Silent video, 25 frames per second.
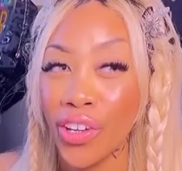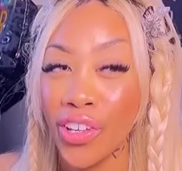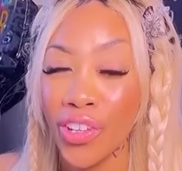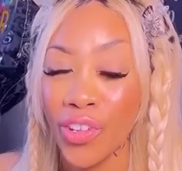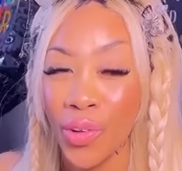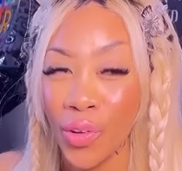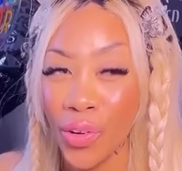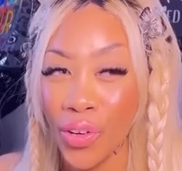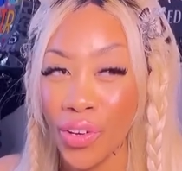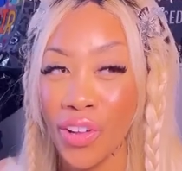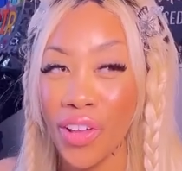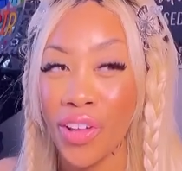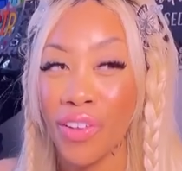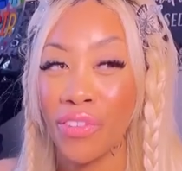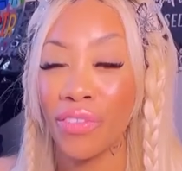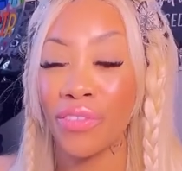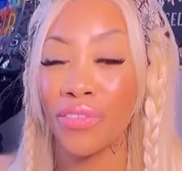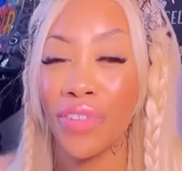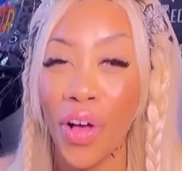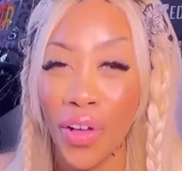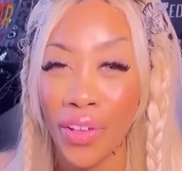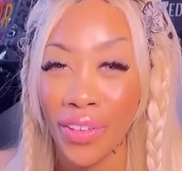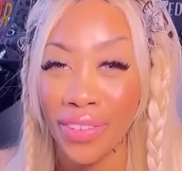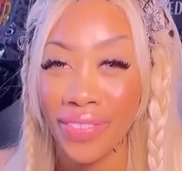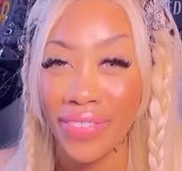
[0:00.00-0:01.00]
You're
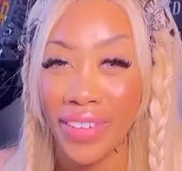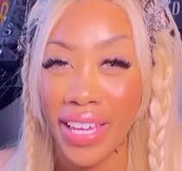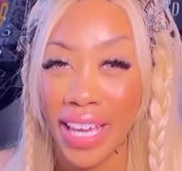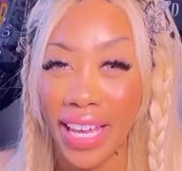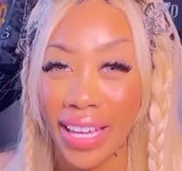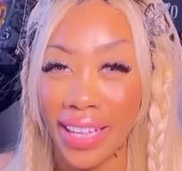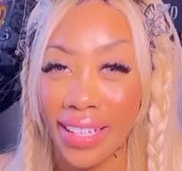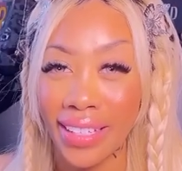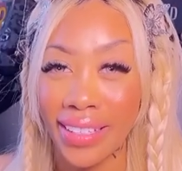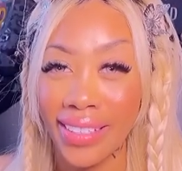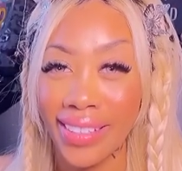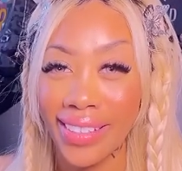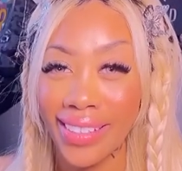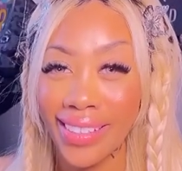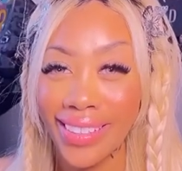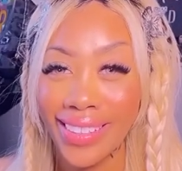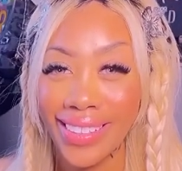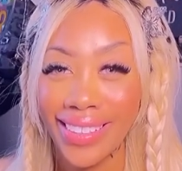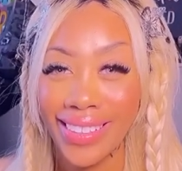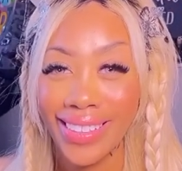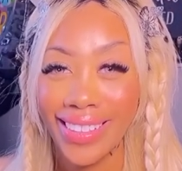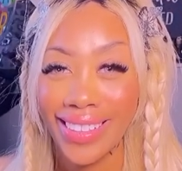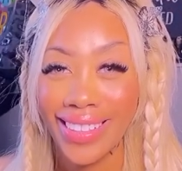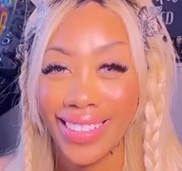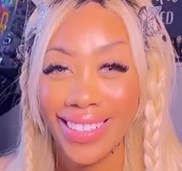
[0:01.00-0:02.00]
evolving.
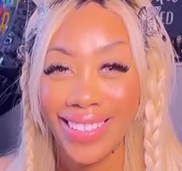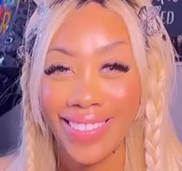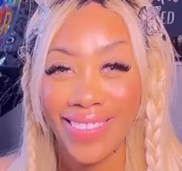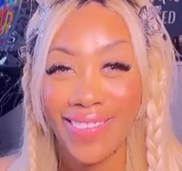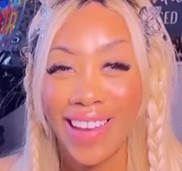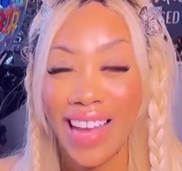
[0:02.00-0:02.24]
You